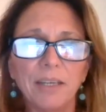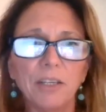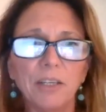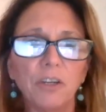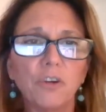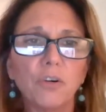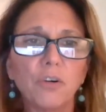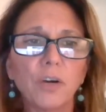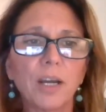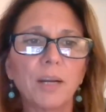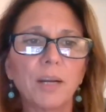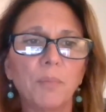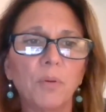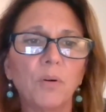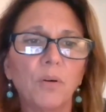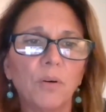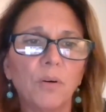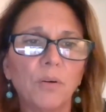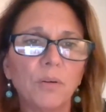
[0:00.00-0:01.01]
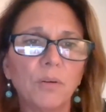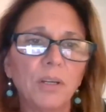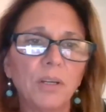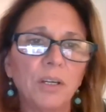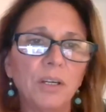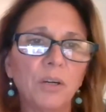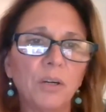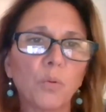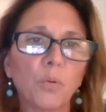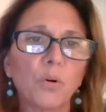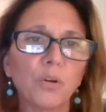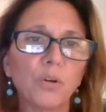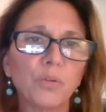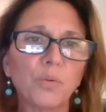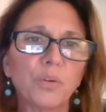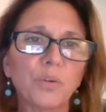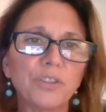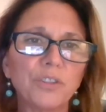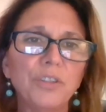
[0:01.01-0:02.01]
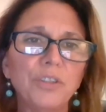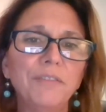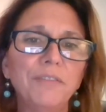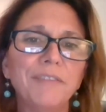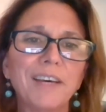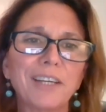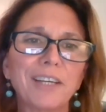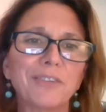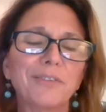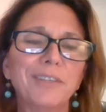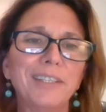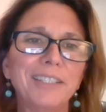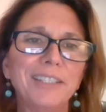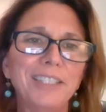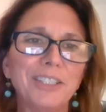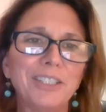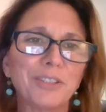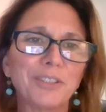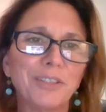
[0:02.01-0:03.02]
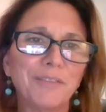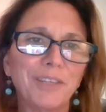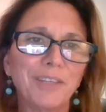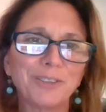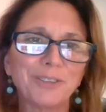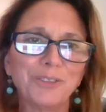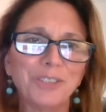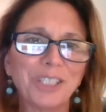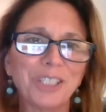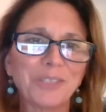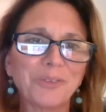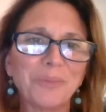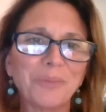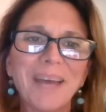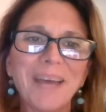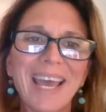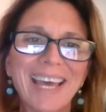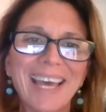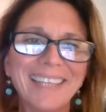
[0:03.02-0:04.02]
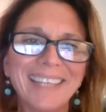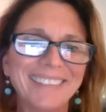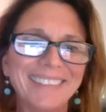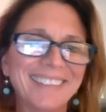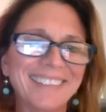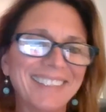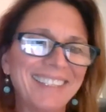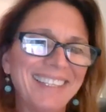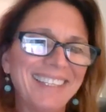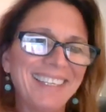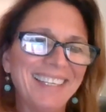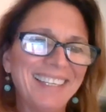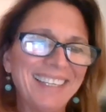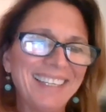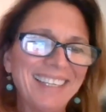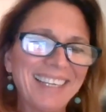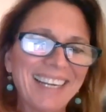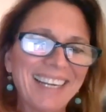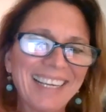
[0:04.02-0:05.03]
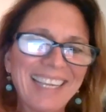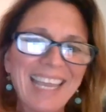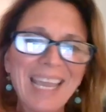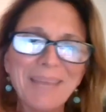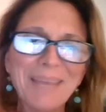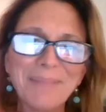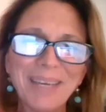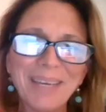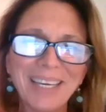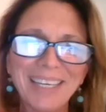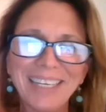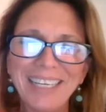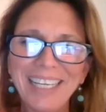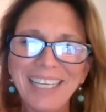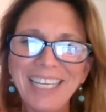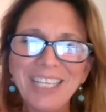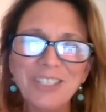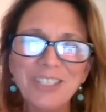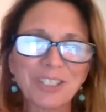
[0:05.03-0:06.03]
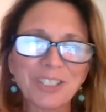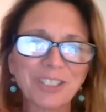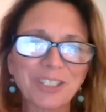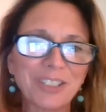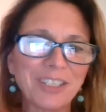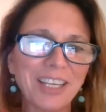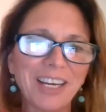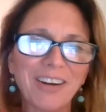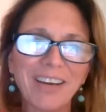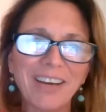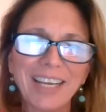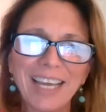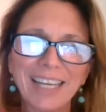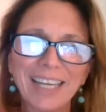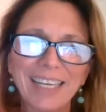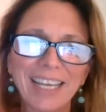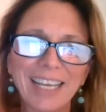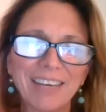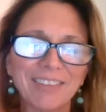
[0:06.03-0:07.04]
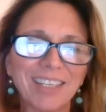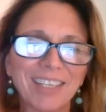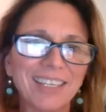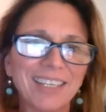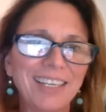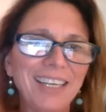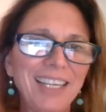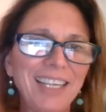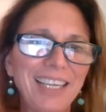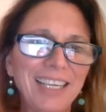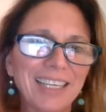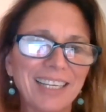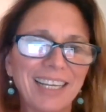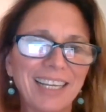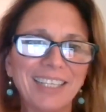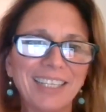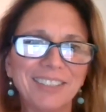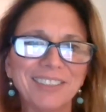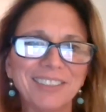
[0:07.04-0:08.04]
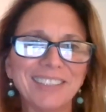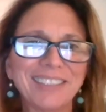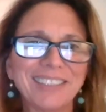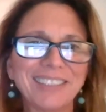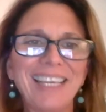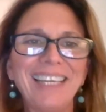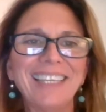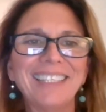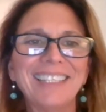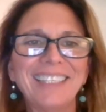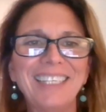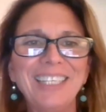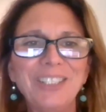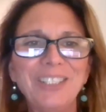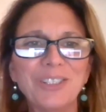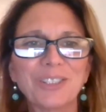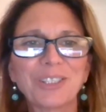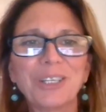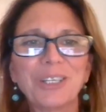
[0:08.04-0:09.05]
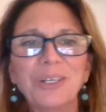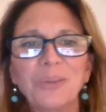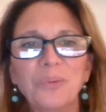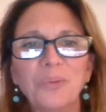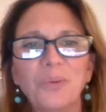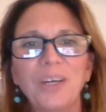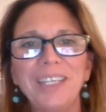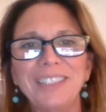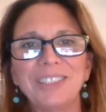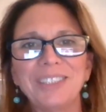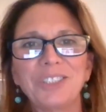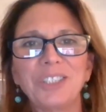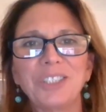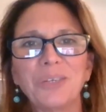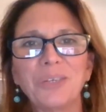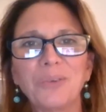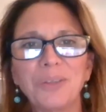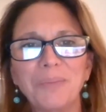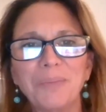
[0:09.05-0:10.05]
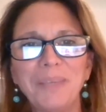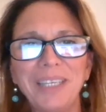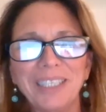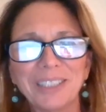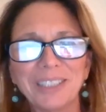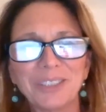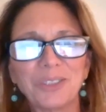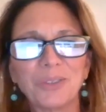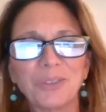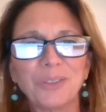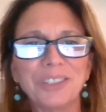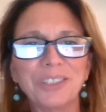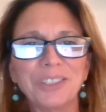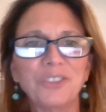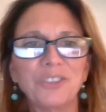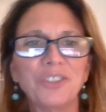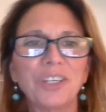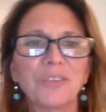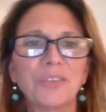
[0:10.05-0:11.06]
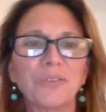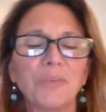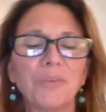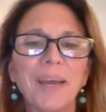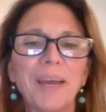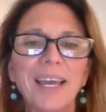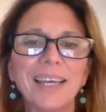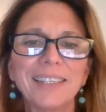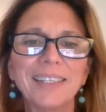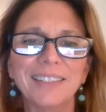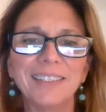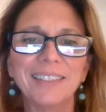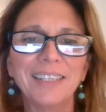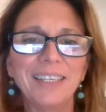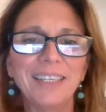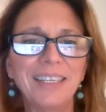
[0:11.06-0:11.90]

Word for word: an incredible World War II veteran. He served under General Patton and I came in and he just, you know, I got down on a knee and I held his hand. He just couldn't wait to share with me his stories of General Patton.